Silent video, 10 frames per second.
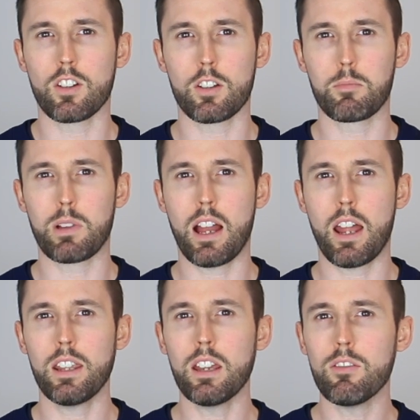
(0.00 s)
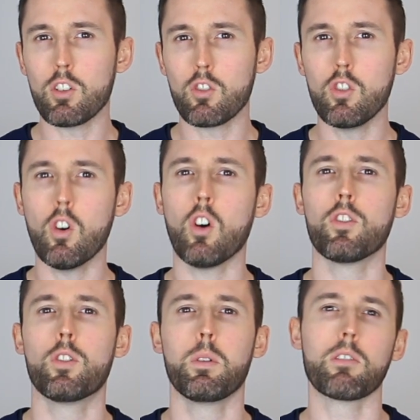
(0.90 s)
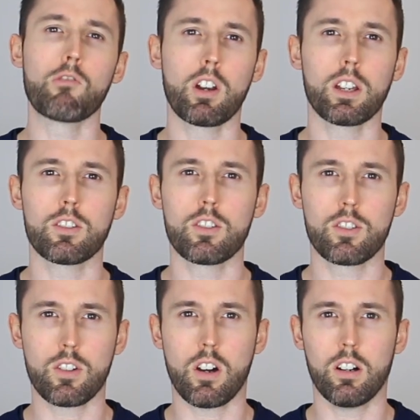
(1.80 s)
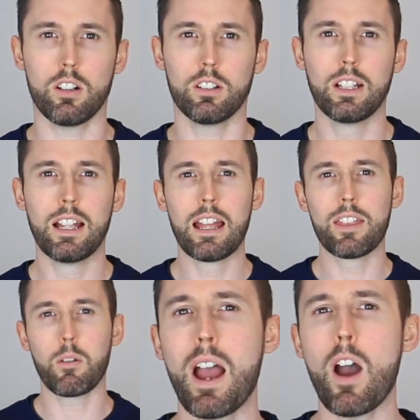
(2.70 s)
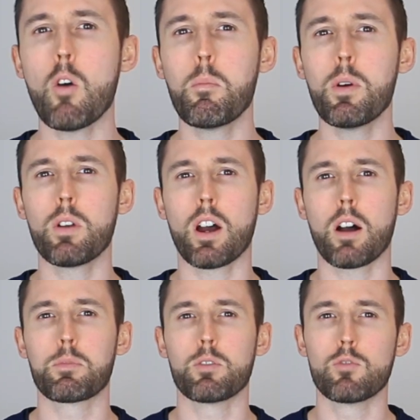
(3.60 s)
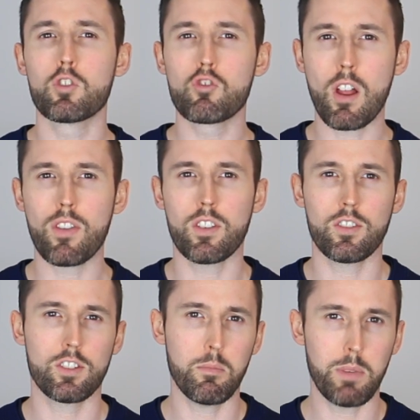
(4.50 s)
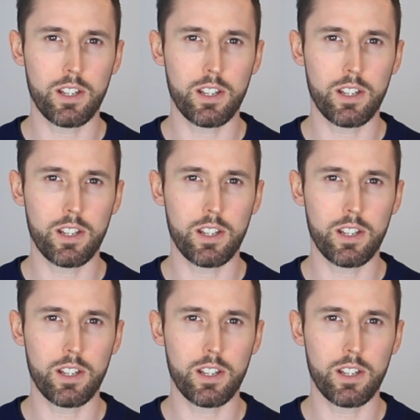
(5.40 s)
an exercise plan if you're not doing running to start, which will help build up some strength and